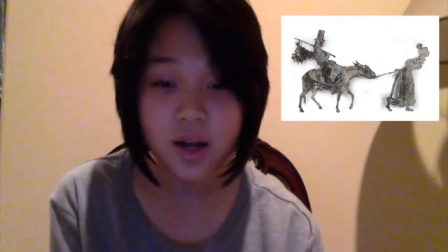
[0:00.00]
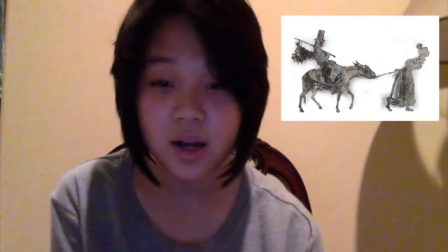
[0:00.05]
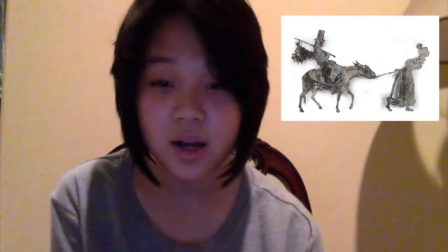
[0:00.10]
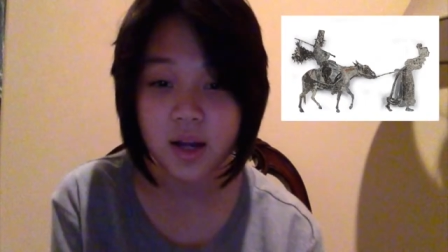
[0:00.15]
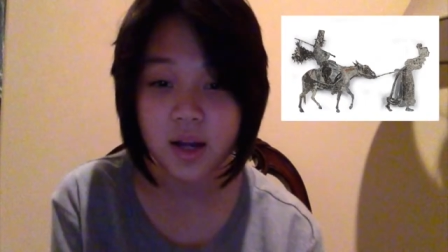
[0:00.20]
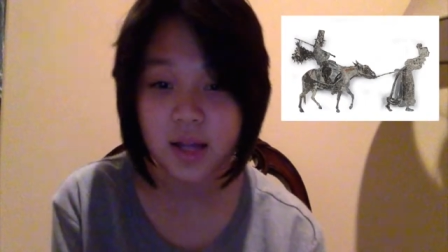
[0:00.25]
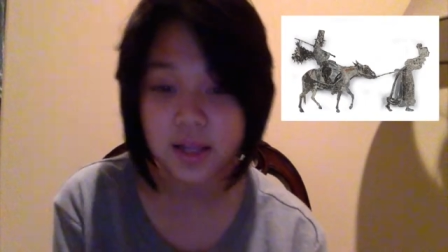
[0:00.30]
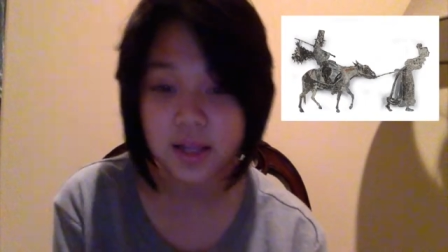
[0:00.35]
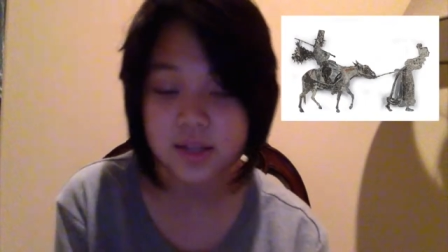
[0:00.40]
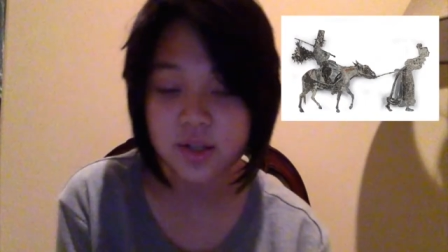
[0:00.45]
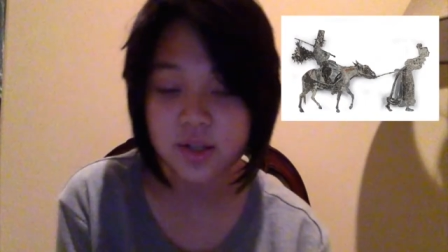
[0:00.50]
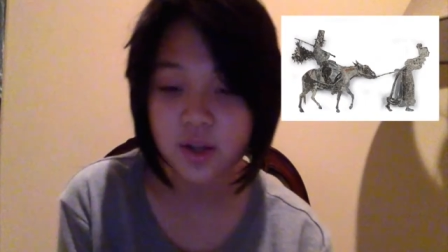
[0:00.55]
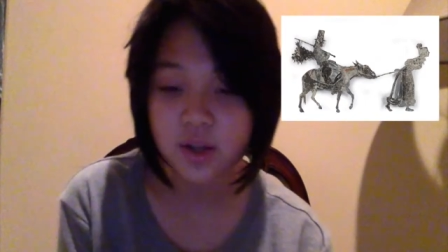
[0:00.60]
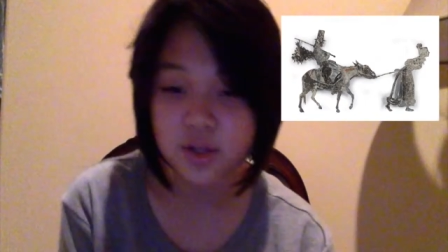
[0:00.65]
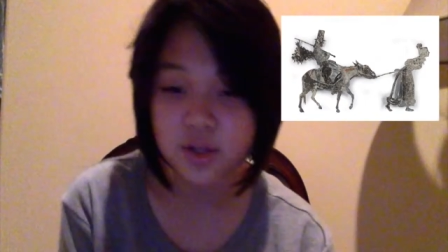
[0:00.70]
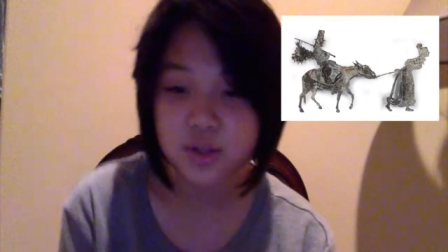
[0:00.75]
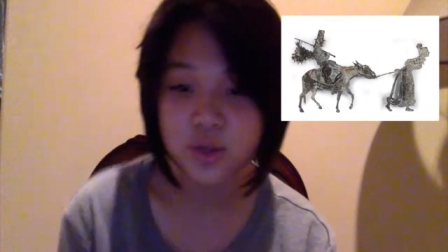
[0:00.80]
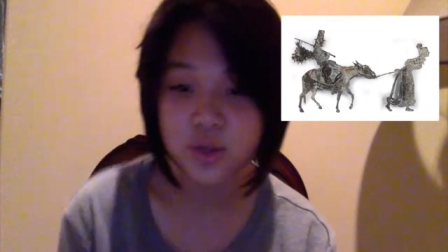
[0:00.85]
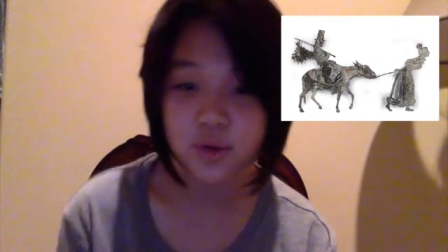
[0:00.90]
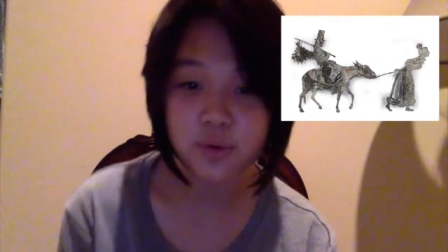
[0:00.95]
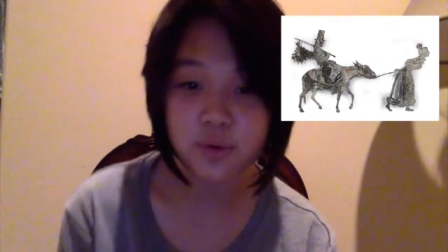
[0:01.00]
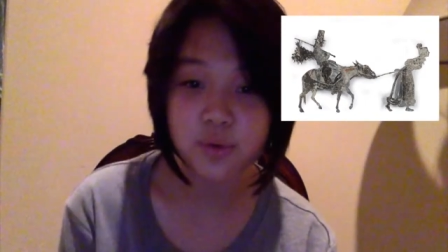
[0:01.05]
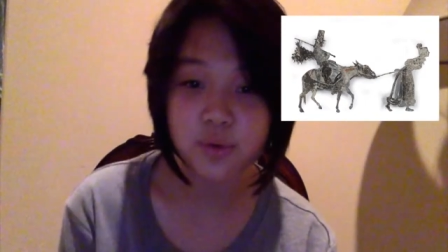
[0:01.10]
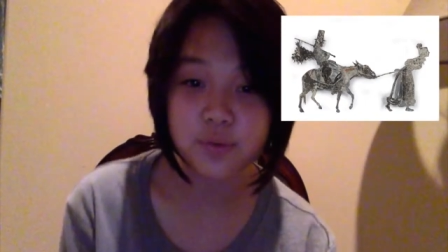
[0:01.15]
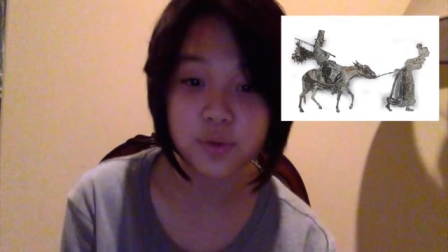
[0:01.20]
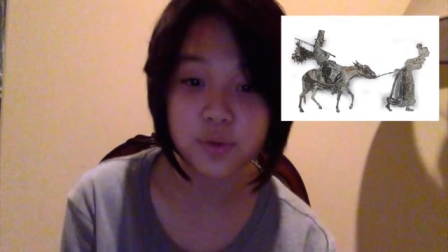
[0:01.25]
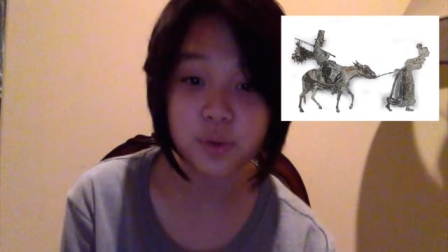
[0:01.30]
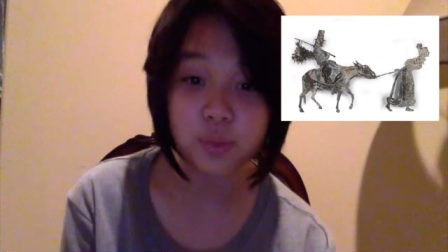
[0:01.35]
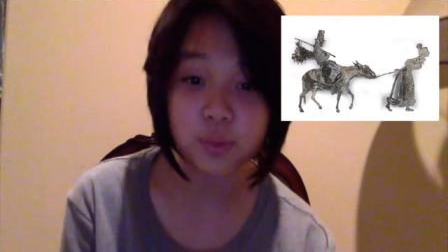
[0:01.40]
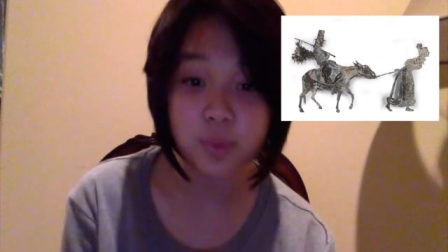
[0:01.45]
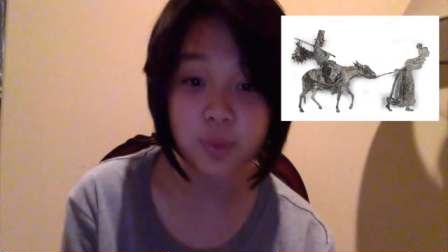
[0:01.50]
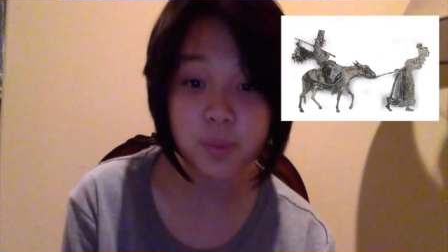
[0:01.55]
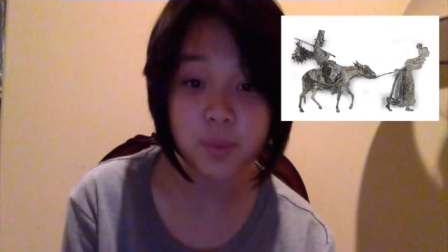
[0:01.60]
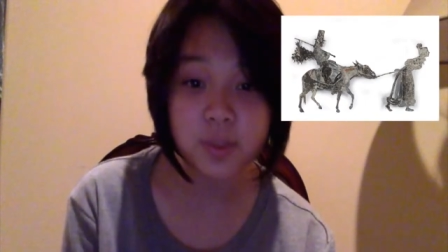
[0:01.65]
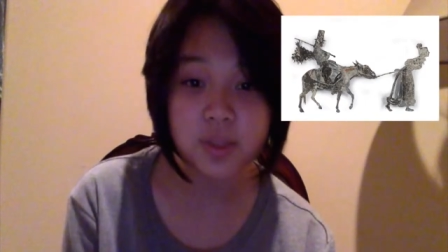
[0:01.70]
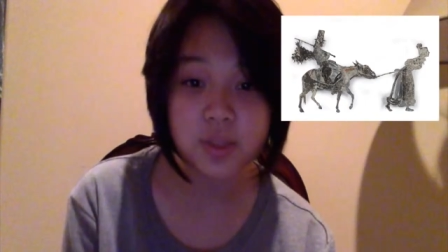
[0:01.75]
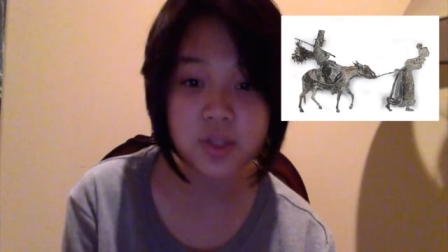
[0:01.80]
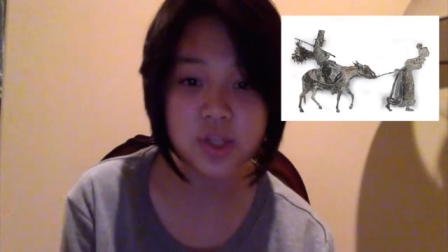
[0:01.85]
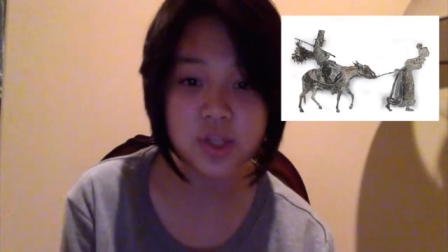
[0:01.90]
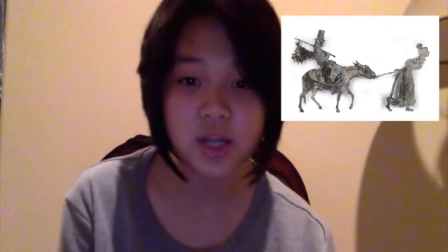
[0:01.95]
And also for the
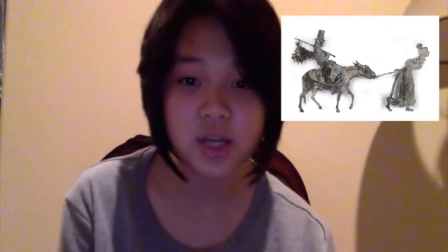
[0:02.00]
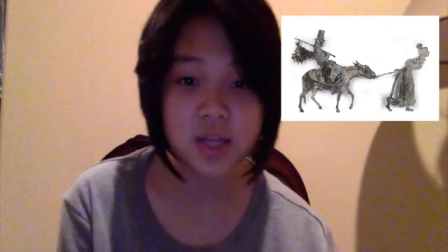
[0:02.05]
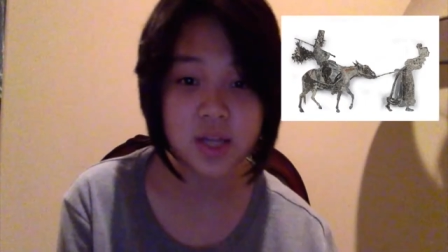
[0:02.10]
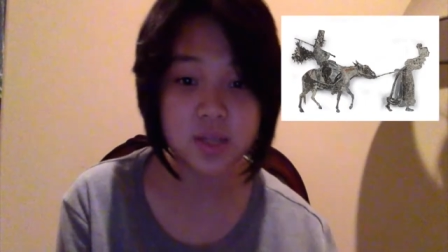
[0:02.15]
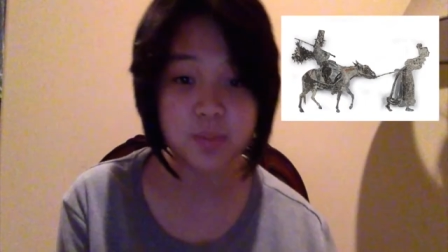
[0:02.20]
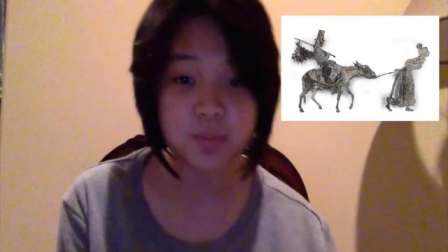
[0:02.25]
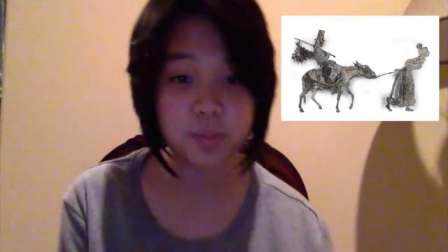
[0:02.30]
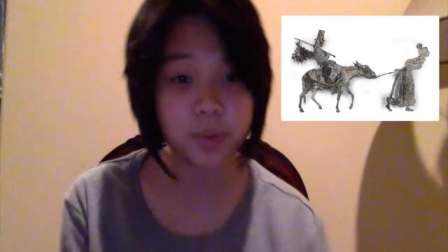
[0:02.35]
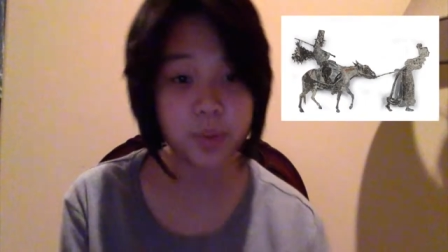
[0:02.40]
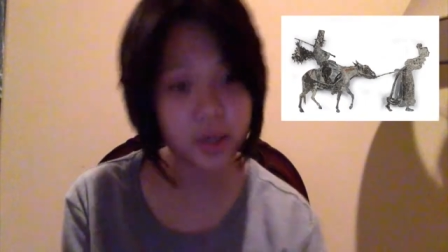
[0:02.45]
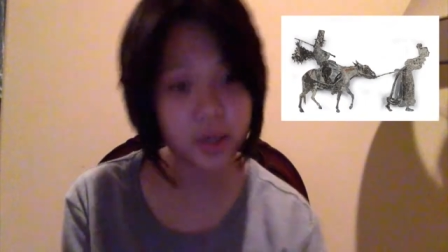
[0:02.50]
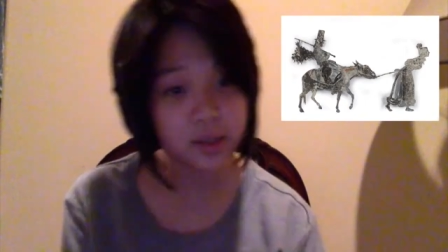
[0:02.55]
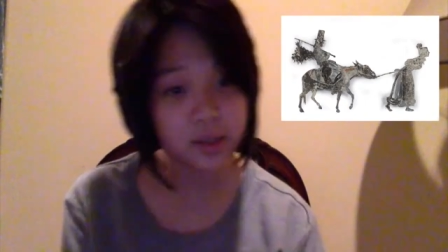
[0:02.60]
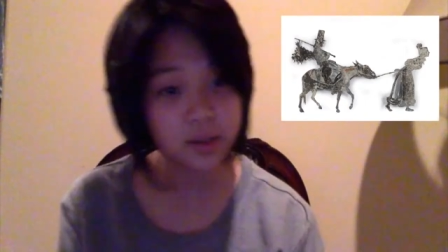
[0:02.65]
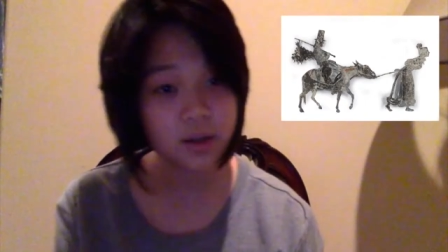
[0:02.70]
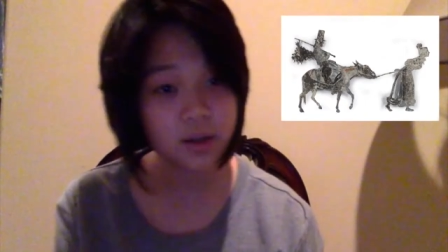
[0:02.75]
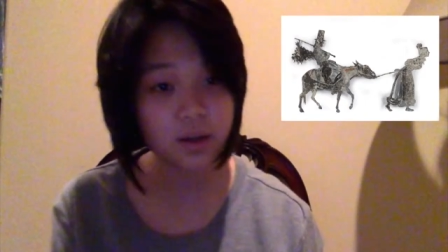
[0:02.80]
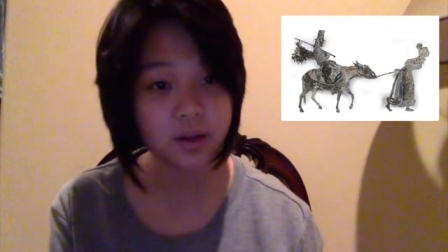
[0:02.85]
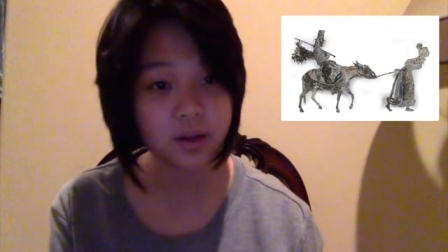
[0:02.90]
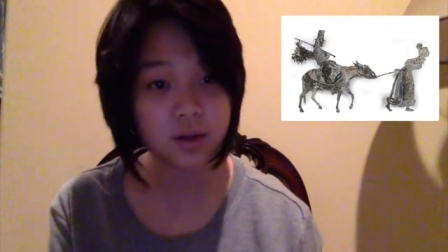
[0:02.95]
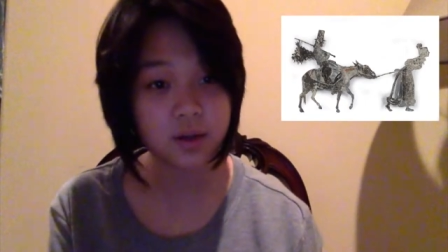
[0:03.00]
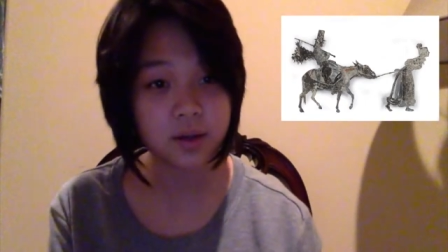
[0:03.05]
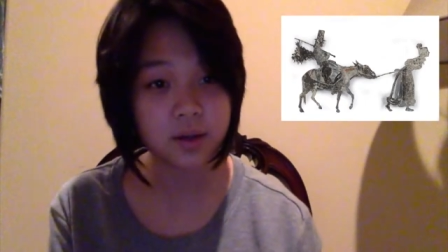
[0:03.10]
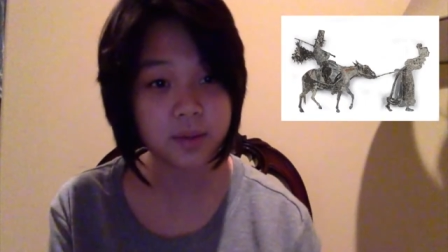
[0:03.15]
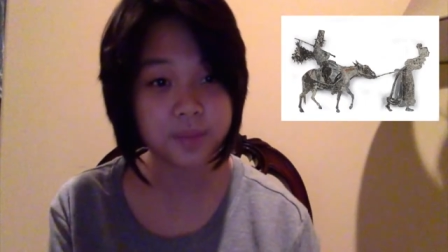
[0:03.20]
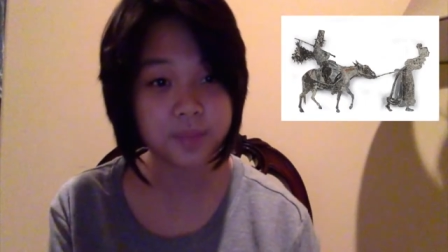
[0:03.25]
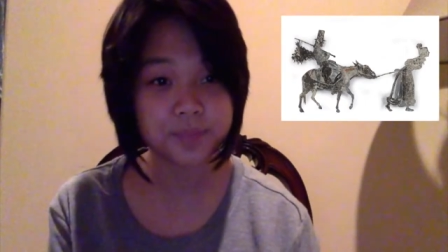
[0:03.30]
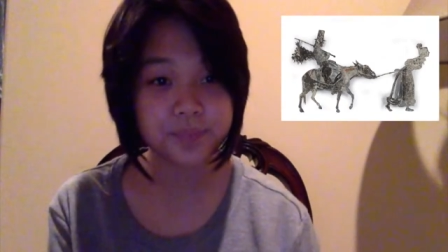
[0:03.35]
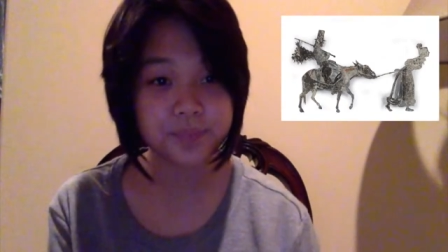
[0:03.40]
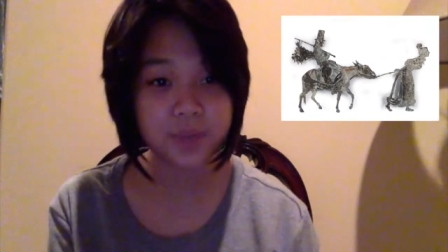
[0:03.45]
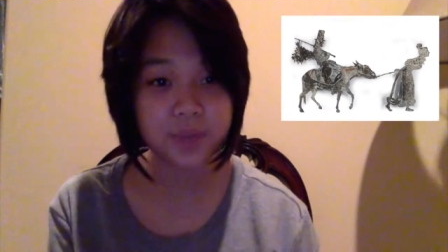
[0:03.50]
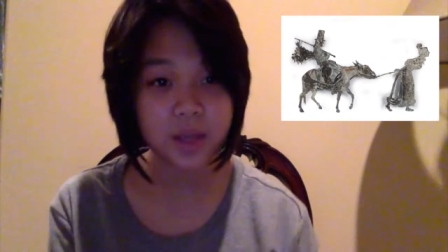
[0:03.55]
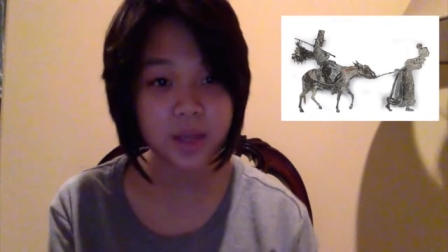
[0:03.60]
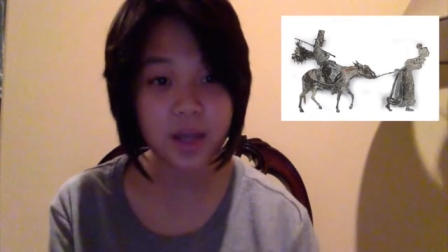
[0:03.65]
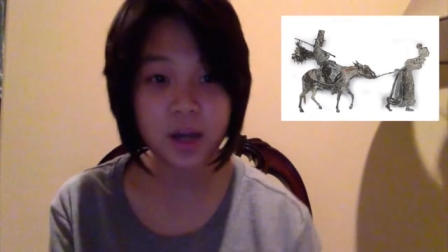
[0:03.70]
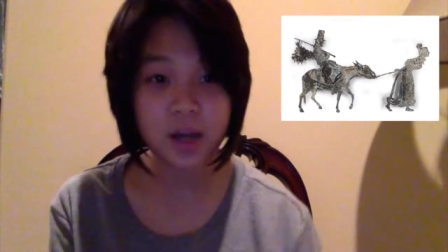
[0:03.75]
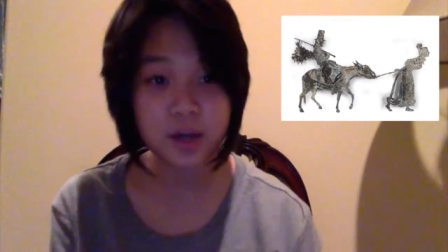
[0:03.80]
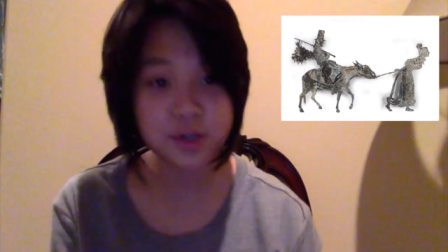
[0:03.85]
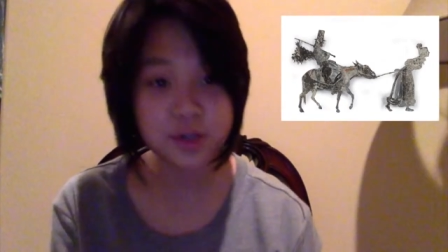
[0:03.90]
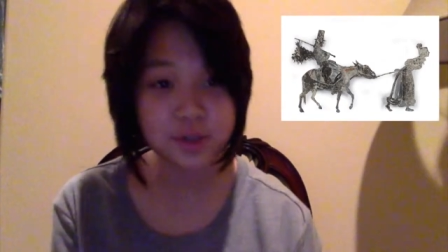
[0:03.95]
woman, she has a bun um,
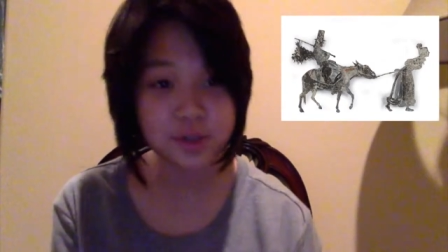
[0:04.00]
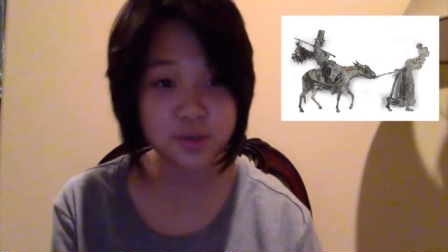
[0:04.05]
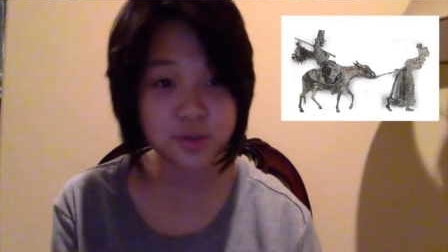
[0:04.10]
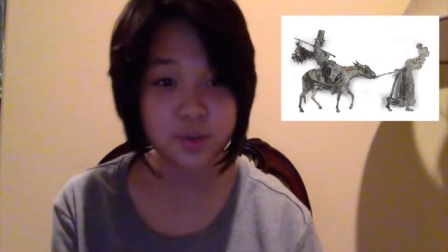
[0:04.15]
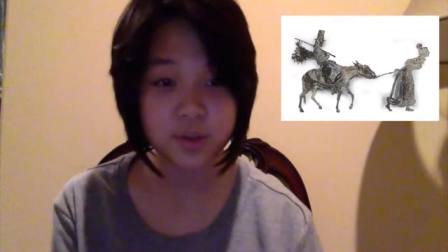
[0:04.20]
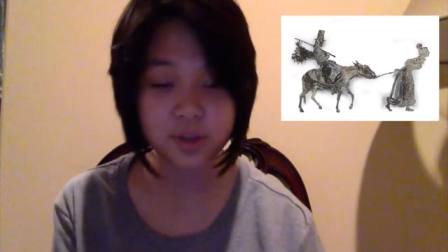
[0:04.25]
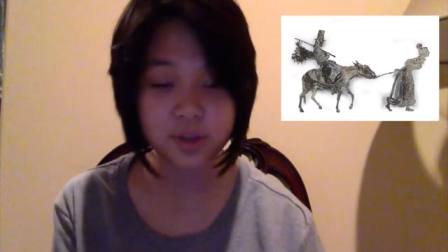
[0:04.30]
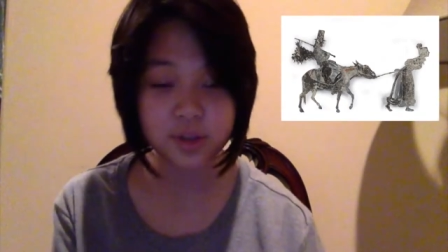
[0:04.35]
hairdo on